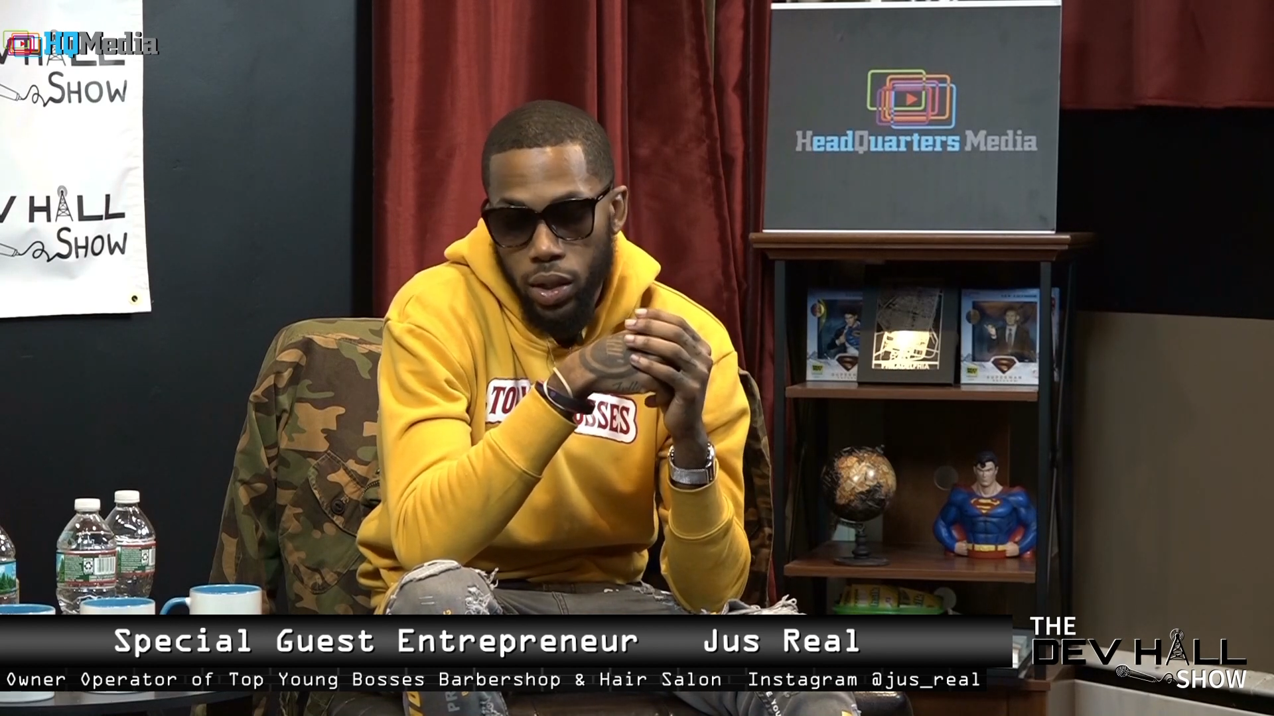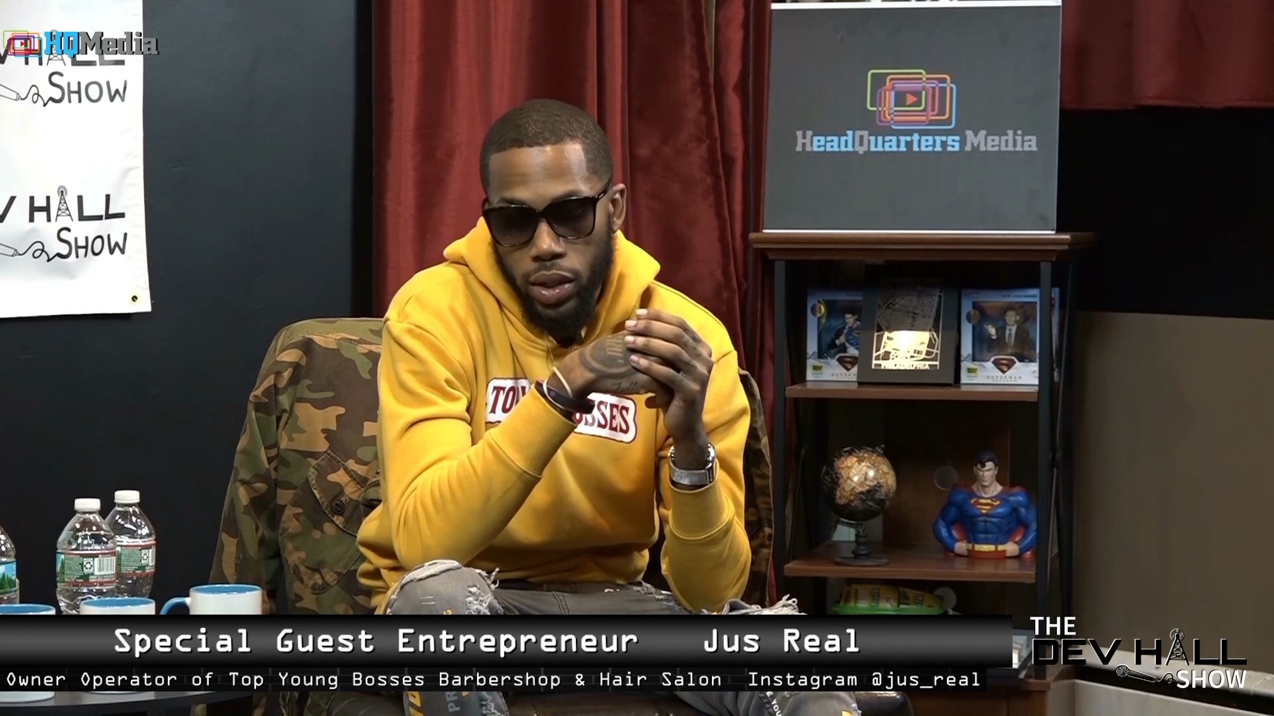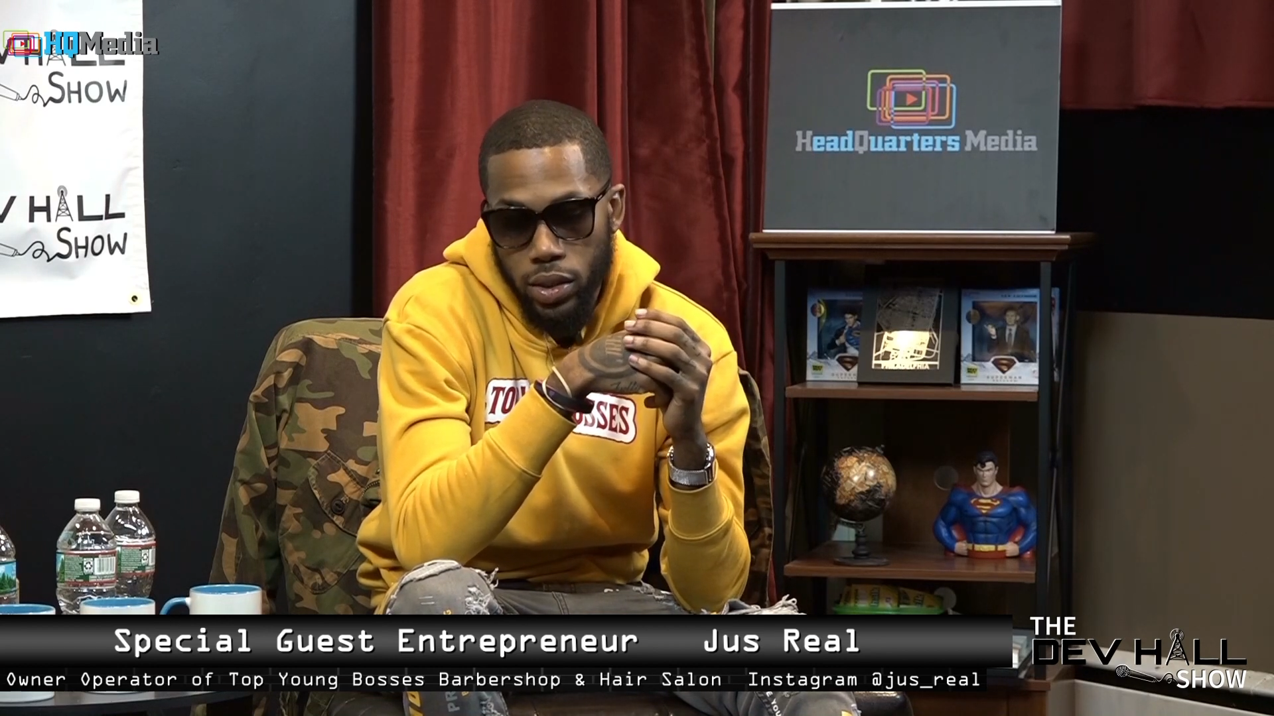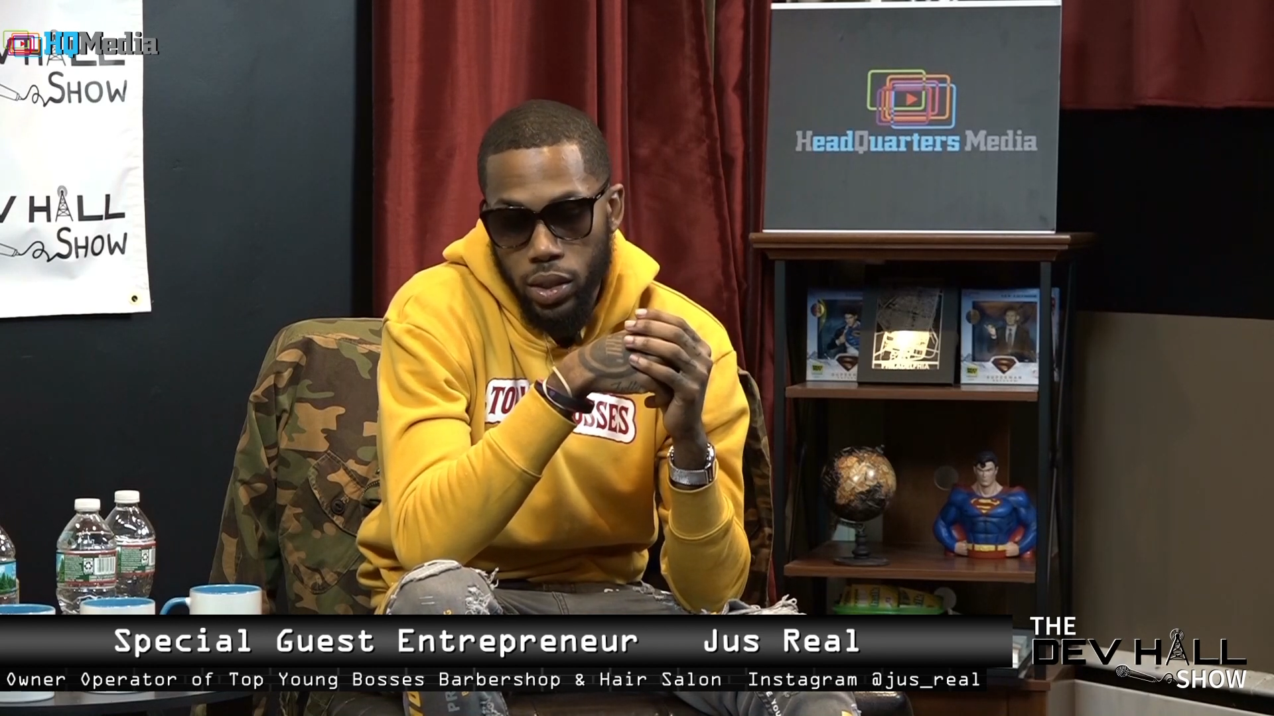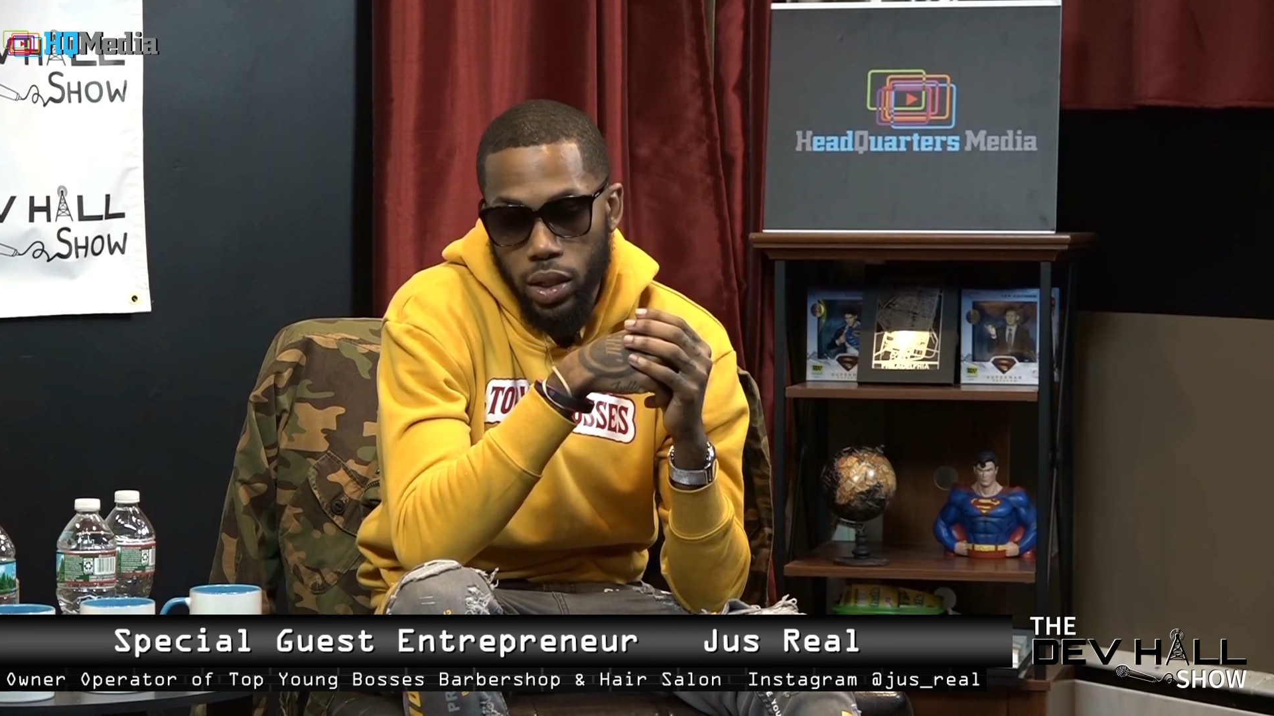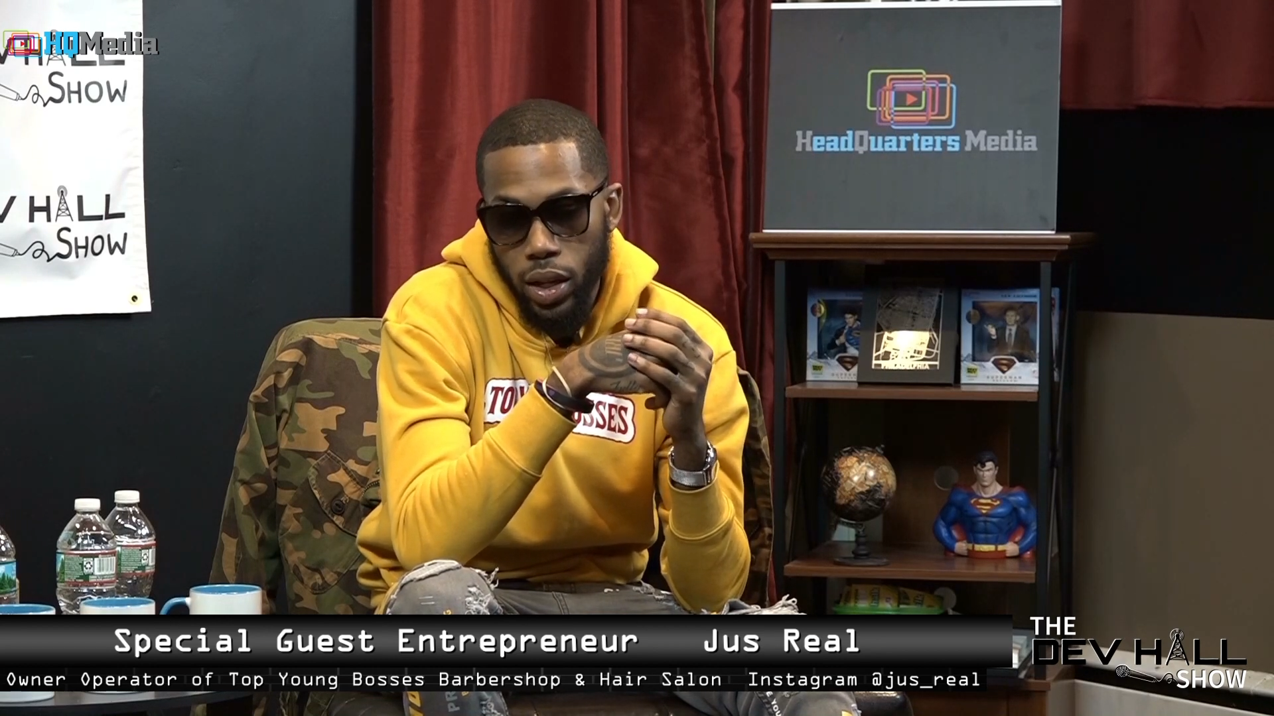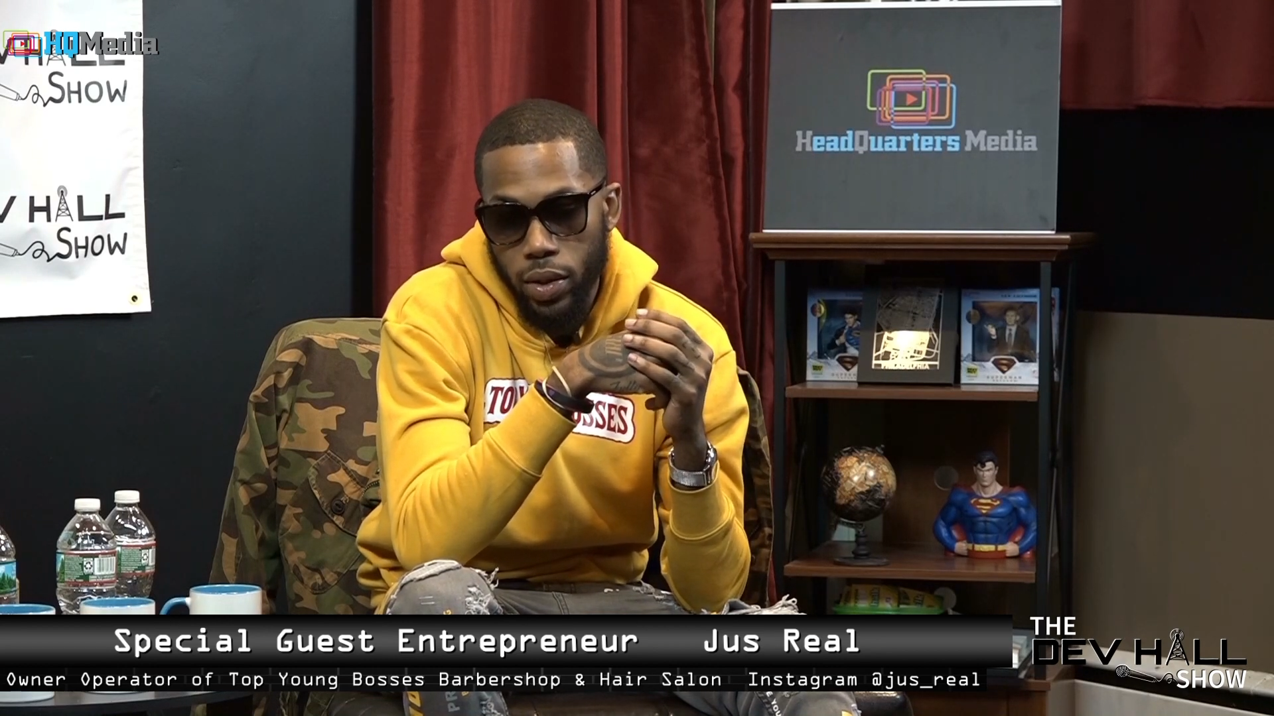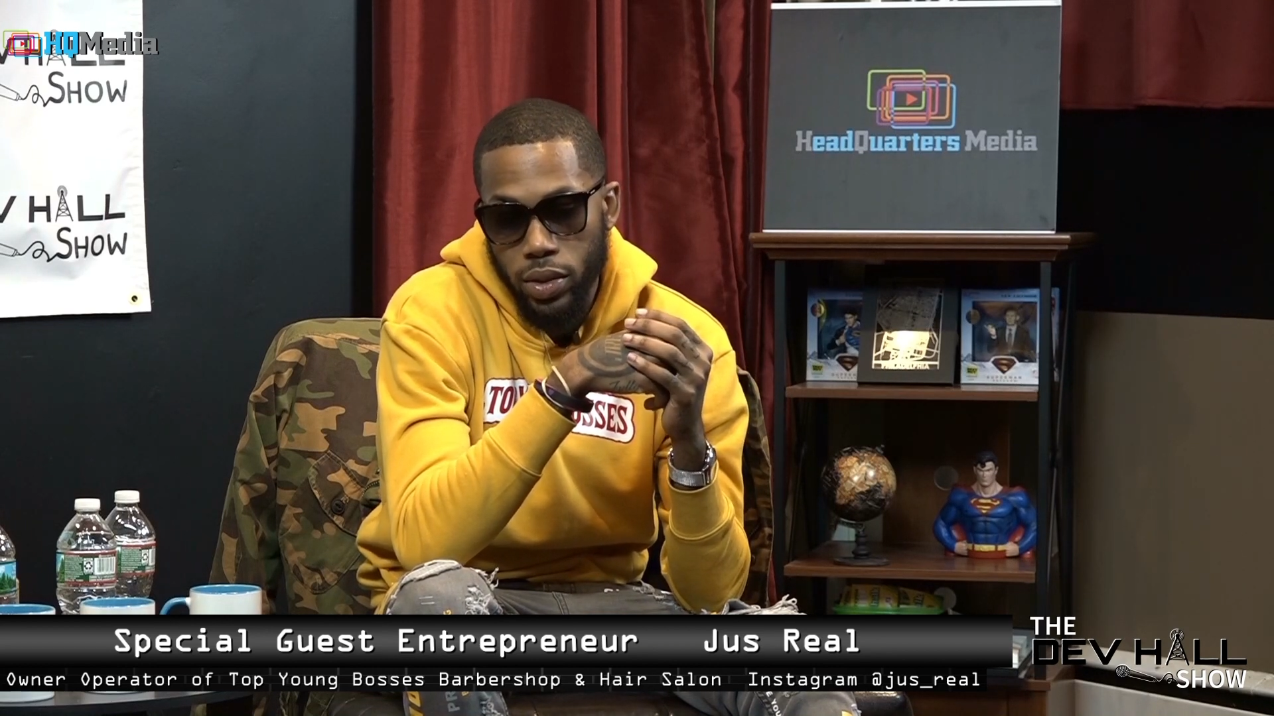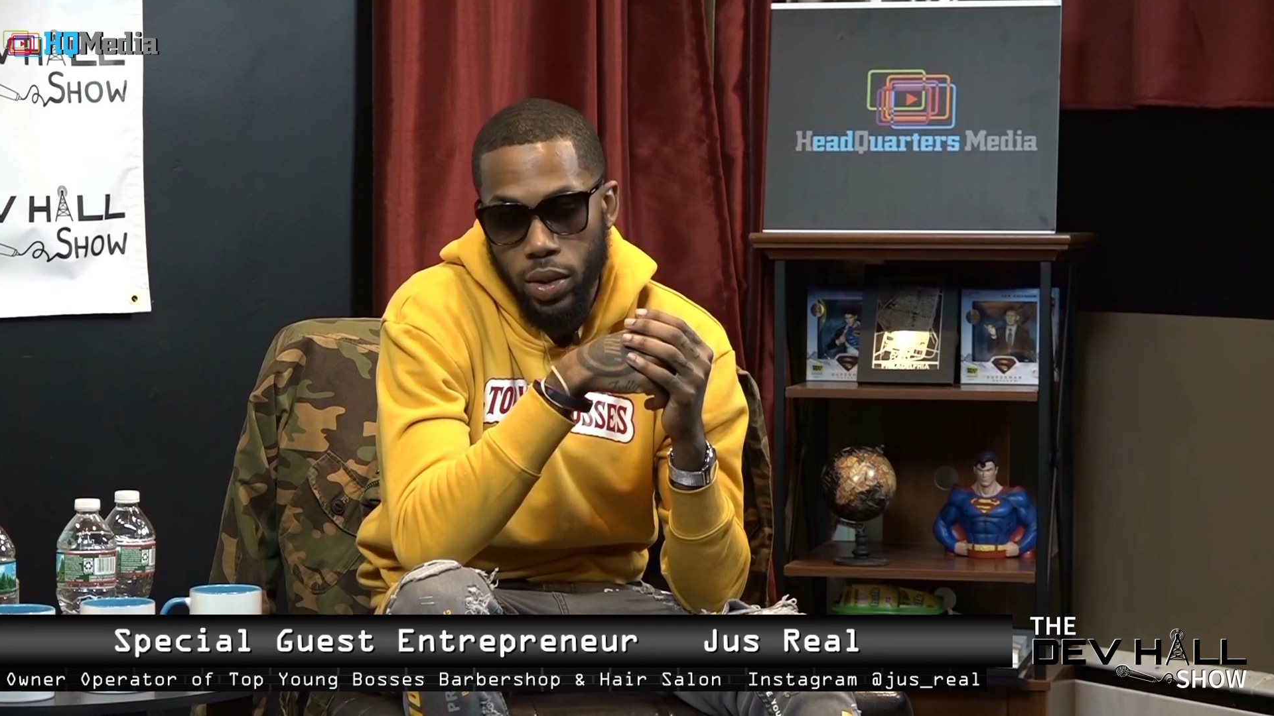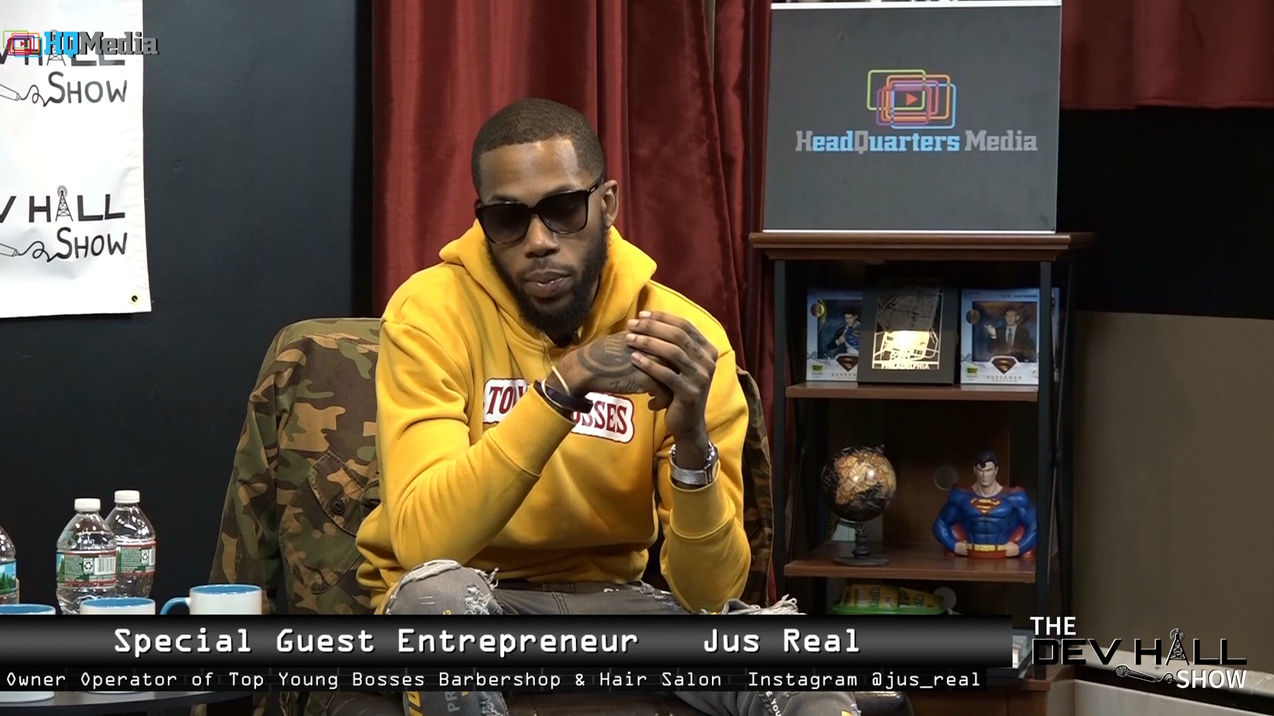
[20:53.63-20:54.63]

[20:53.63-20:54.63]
like I said, that it's